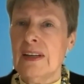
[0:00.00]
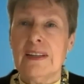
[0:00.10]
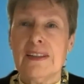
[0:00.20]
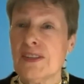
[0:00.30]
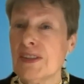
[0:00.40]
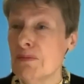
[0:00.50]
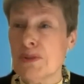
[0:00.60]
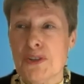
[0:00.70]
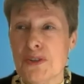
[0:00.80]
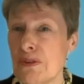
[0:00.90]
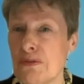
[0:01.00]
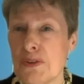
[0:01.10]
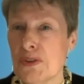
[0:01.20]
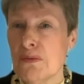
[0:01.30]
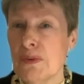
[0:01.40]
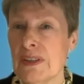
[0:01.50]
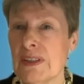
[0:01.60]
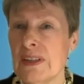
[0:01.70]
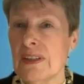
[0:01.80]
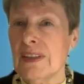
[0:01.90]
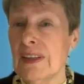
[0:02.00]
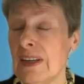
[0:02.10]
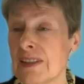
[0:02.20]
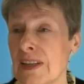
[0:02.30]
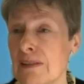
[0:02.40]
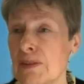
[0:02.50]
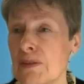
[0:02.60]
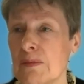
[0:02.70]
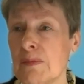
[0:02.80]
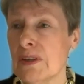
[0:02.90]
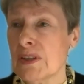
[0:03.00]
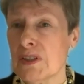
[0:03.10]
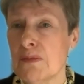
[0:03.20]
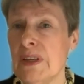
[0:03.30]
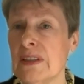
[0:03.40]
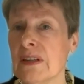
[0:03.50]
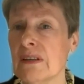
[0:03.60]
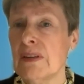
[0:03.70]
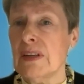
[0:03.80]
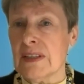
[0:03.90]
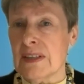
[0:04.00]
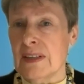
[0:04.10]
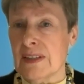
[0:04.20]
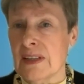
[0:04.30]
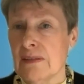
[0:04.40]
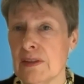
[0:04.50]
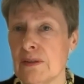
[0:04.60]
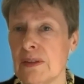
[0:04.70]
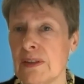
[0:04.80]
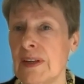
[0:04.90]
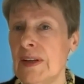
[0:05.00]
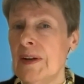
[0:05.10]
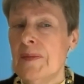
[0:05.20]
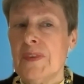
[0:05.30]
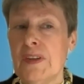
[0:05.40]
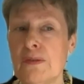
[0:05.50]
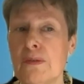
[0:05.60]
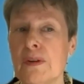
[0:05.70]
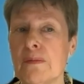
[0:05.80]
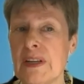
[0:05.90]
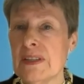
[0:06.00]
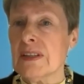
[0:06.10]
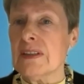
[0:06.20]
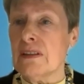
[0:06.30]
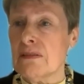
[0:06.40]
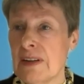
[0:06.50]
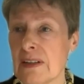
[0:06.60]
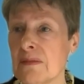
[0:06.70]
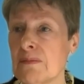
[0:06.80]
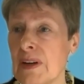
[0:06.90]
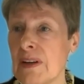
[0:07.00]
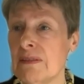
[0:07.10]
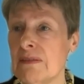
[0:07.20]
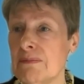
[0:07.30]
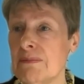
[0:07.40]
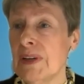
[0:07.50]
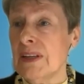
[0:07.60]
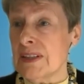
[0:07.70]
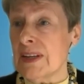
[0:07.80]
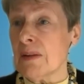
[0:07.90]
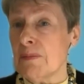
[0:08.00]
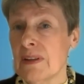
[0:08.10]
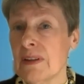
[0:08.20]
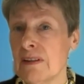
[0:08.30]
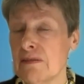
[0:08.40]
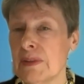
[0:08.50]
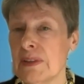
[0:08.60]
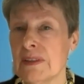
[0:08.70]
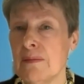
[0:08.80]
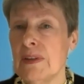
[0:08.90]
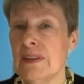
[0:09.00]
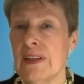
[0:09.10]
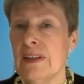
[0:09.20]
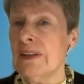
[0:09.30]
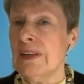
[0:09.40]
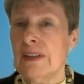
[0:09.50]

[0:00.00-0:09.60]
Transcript: The same was true, if you so want, in El Salvador, because to meet the guerrillas in El Salvador, you were basically threatened by an attack by the government. I mean, they